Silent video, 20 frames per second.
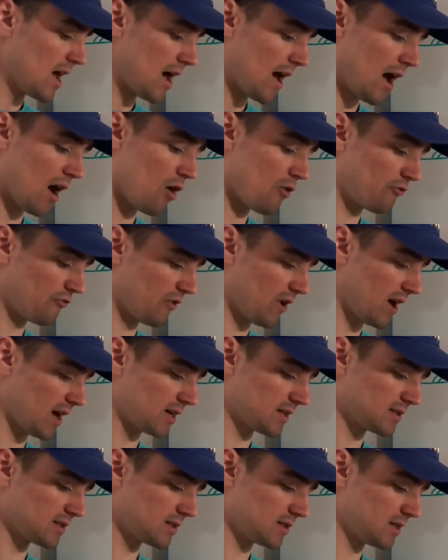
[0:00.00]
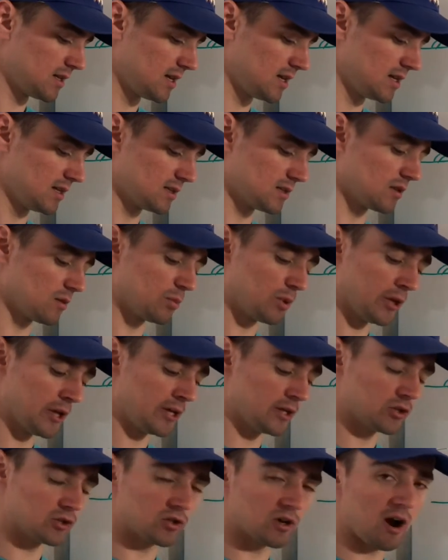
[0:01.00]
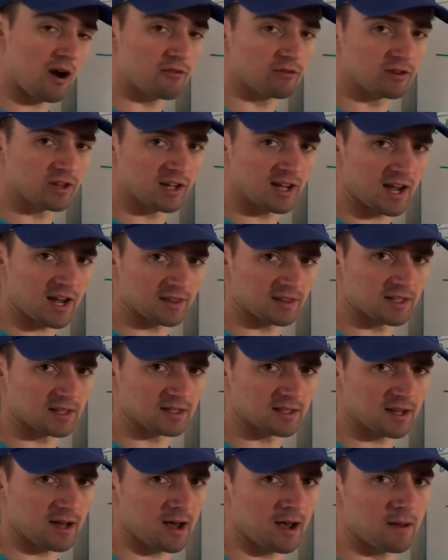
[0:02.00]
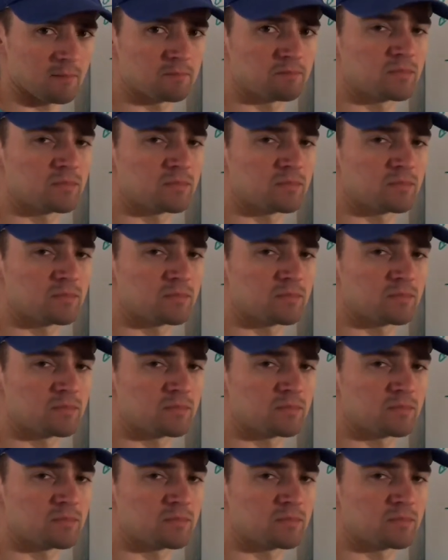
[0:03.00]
how fast is the plane traveling at this time?